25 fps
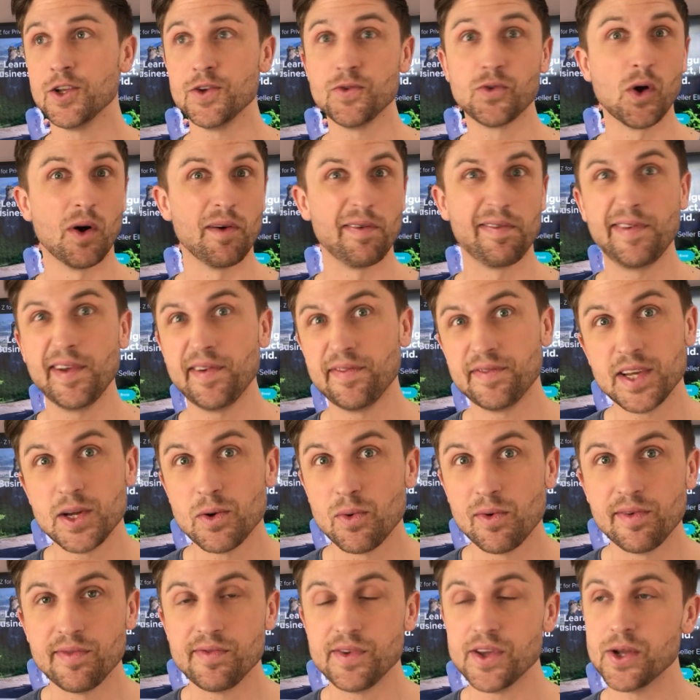you've got 50
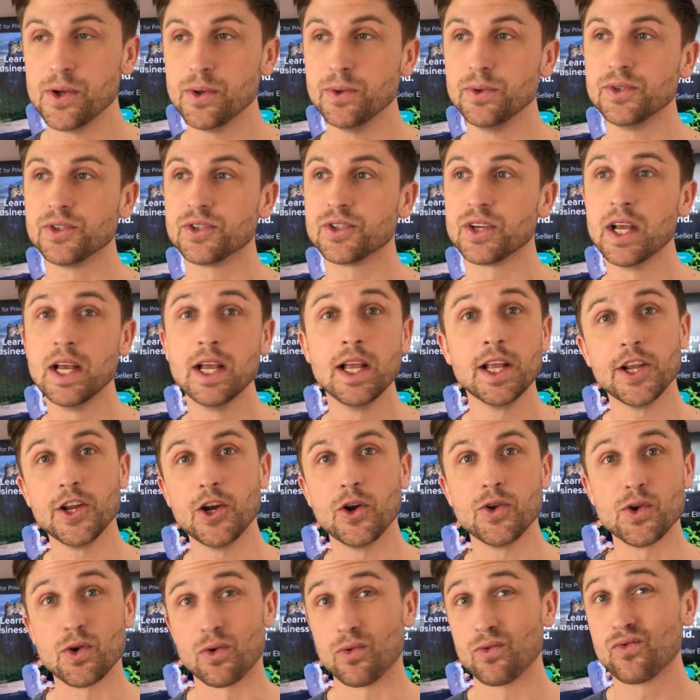reviews, you
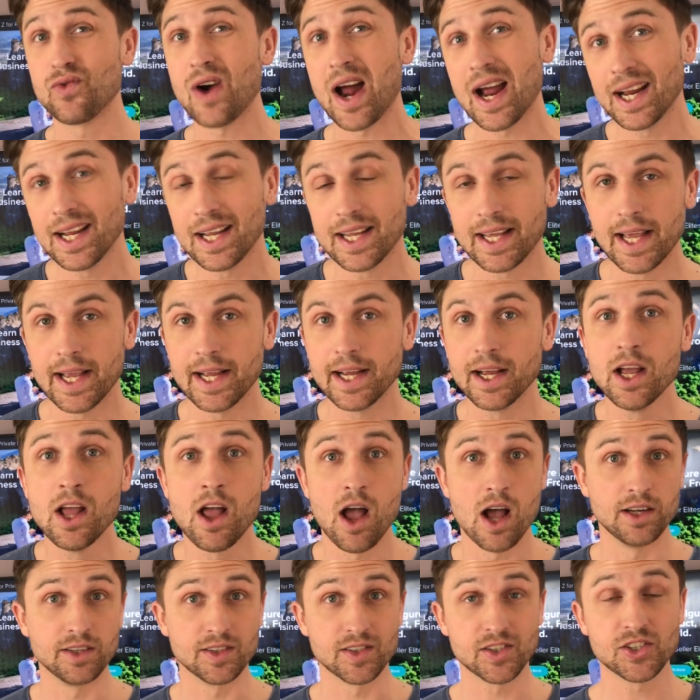know, you're ranking,
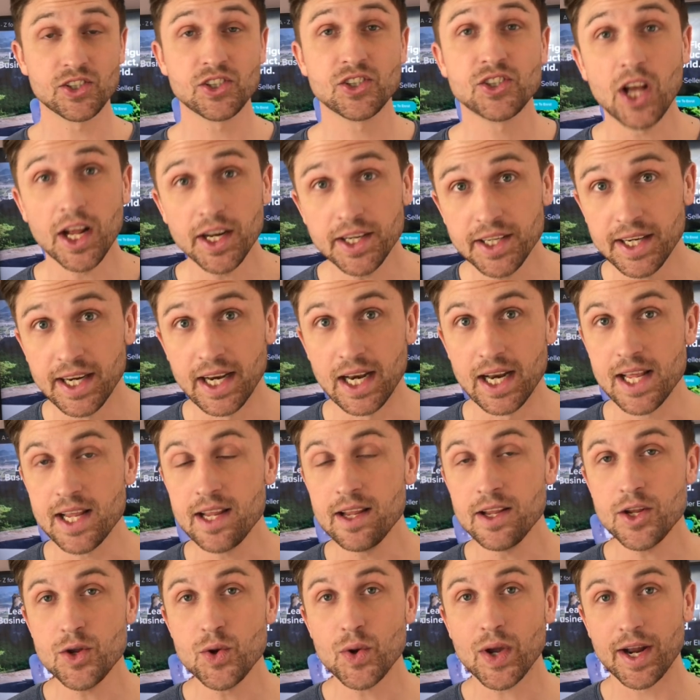and
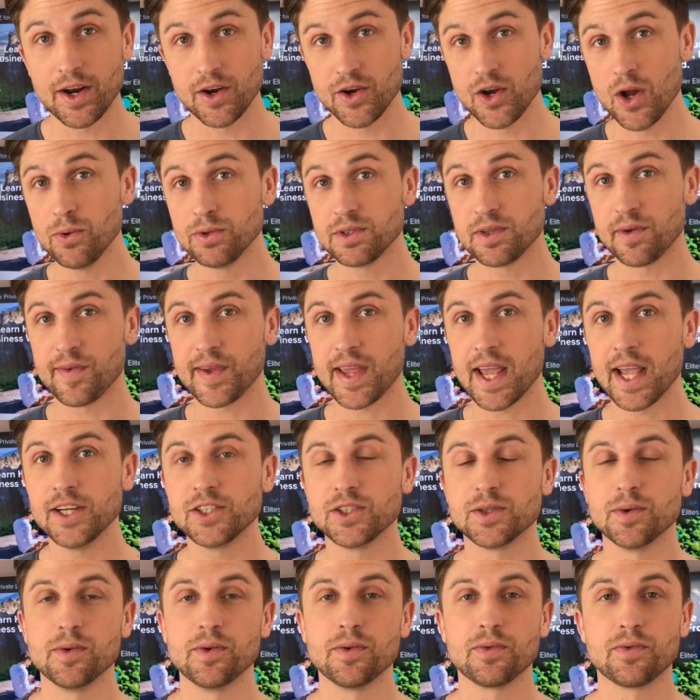suddenly you get a
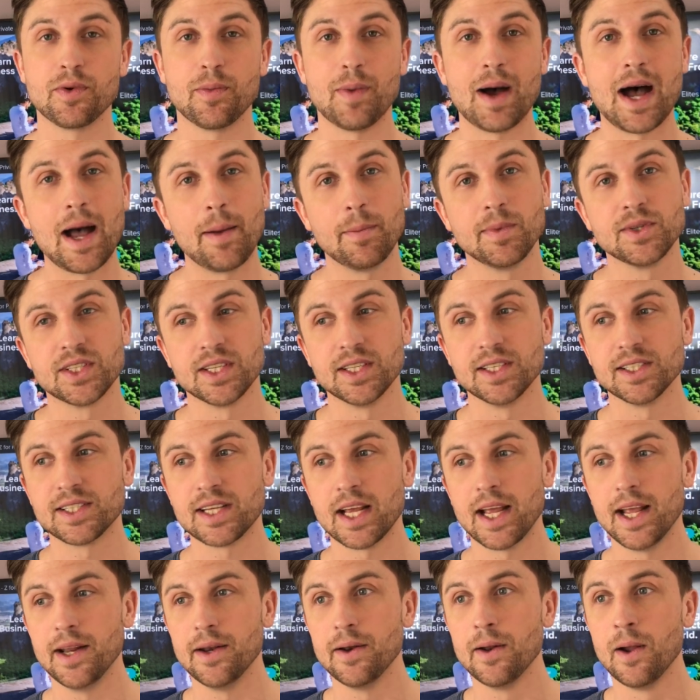notification from Amazon
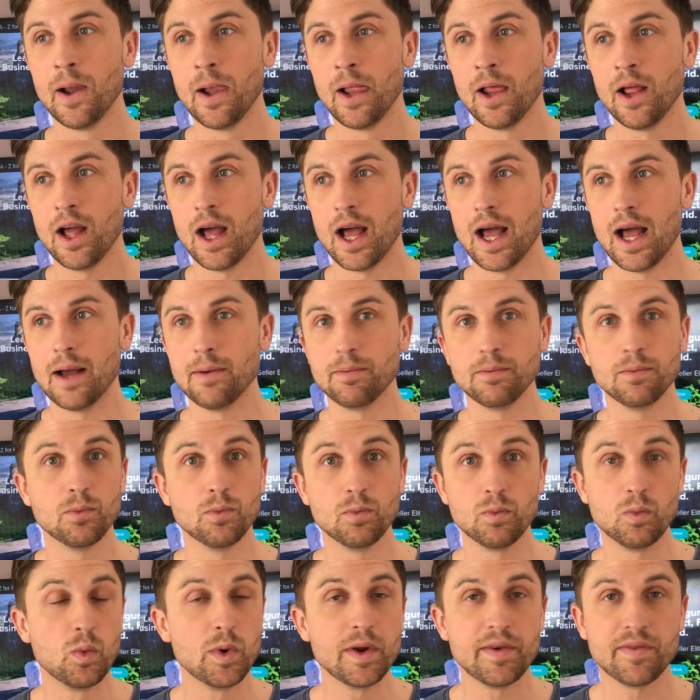saying,
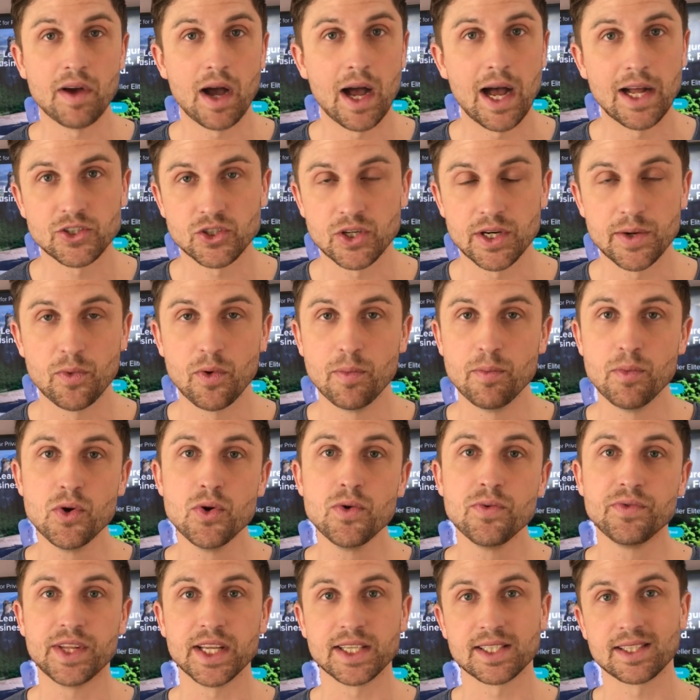we've actually
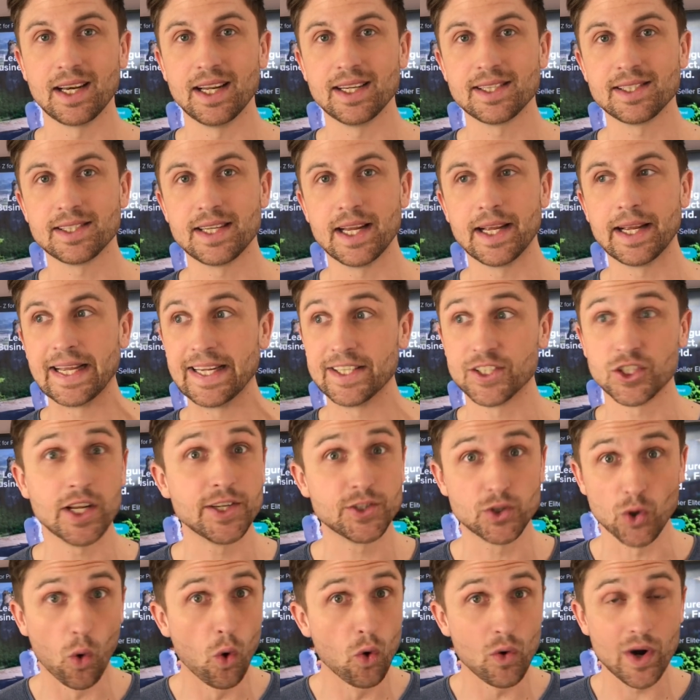removed this listing,
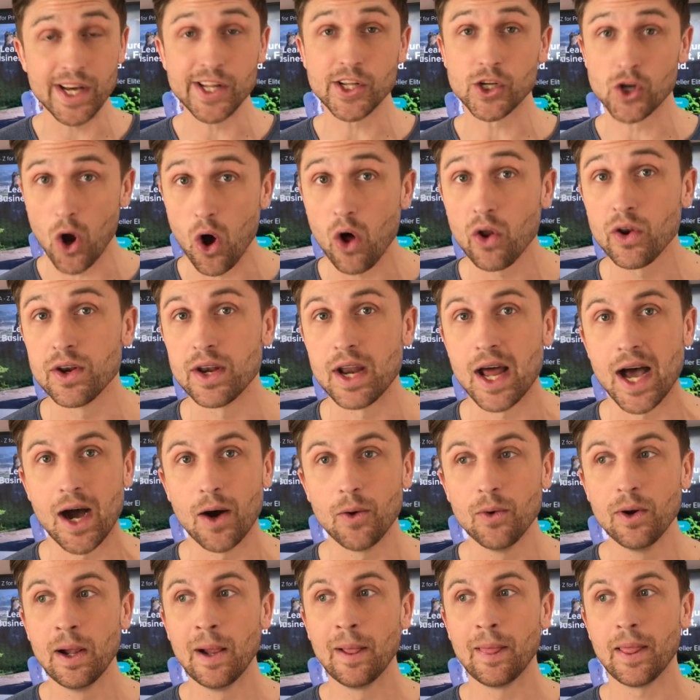it's already gone
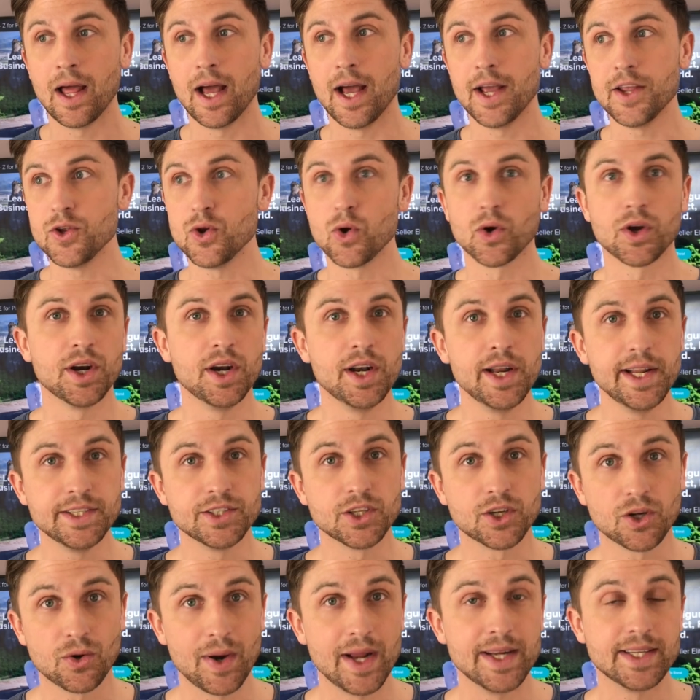now, you're going to need
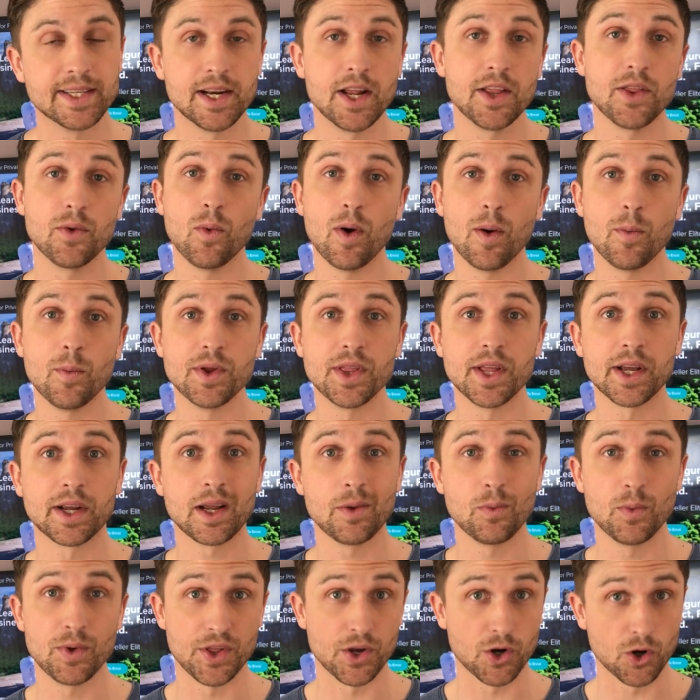to create another one
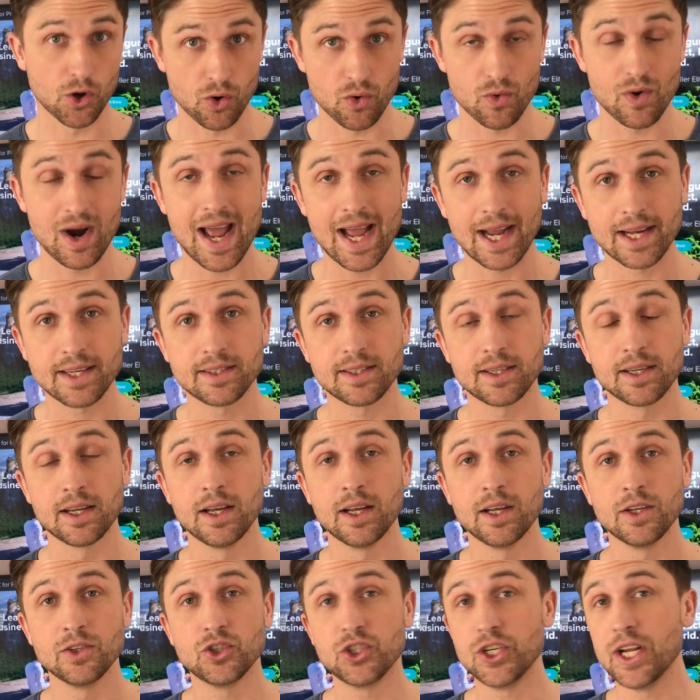with a correct
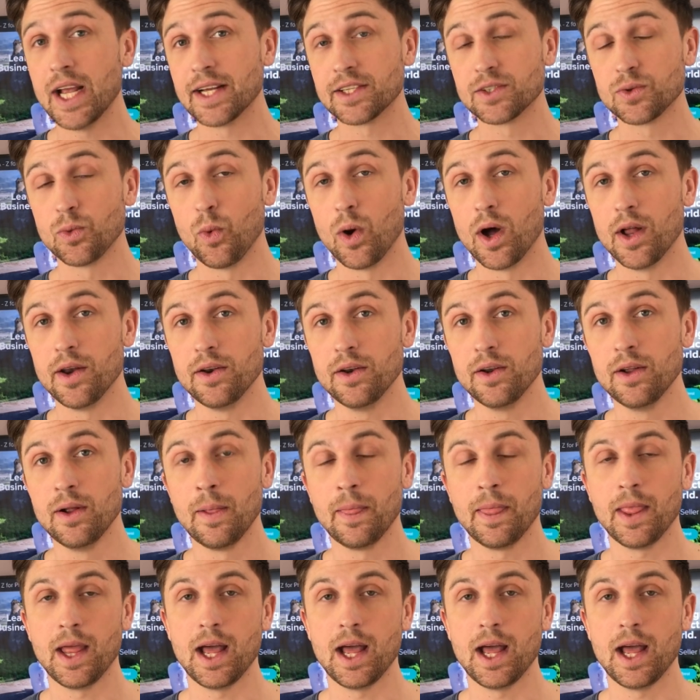GS1